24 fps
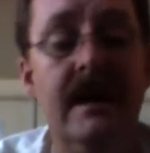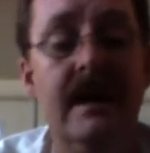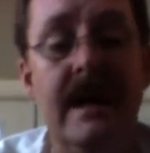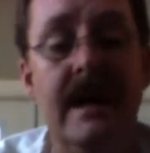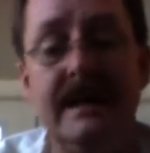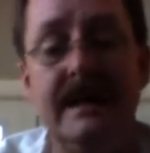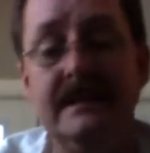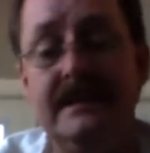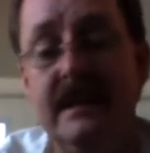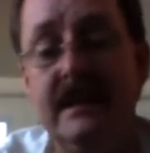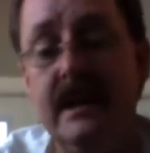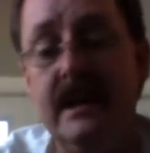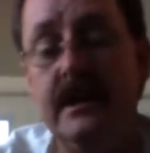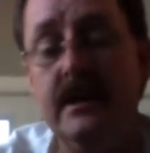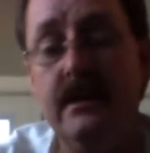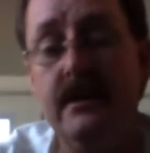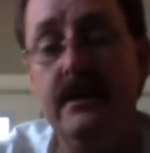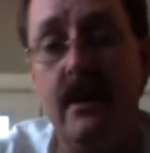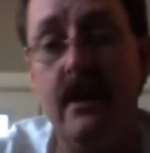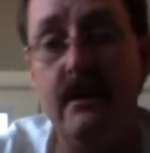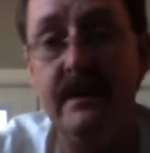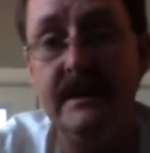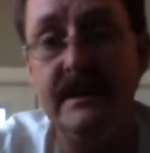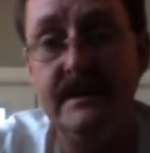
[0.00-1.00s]
I can tell you
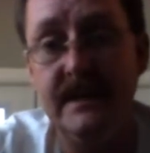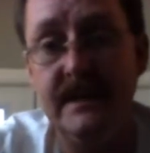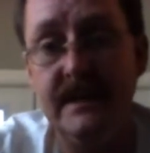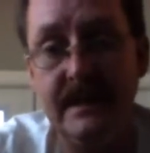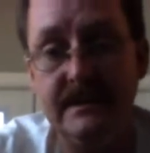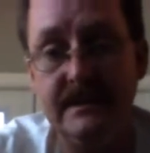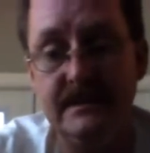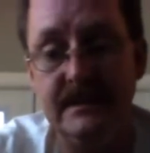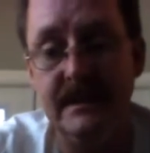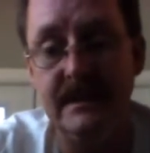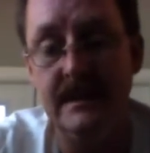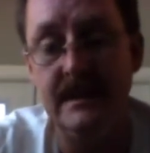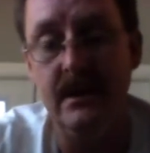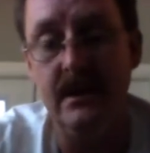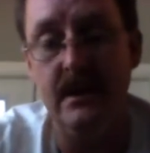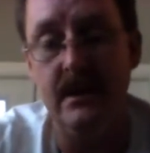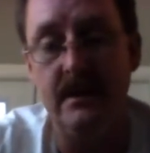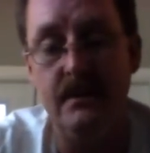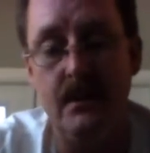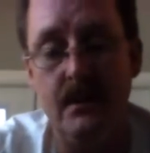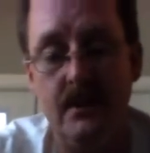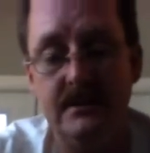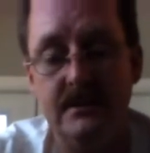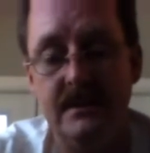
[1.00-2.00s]
I've already tested it
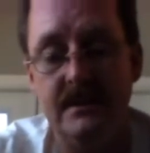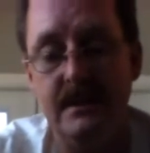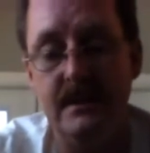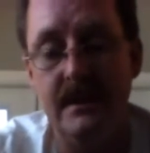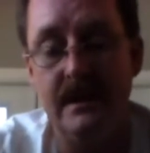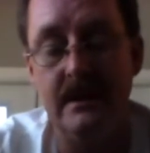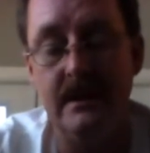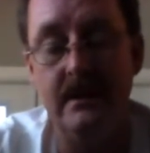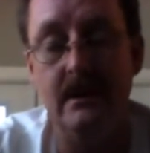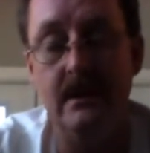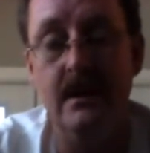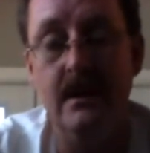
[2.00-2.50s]
on a multimeter.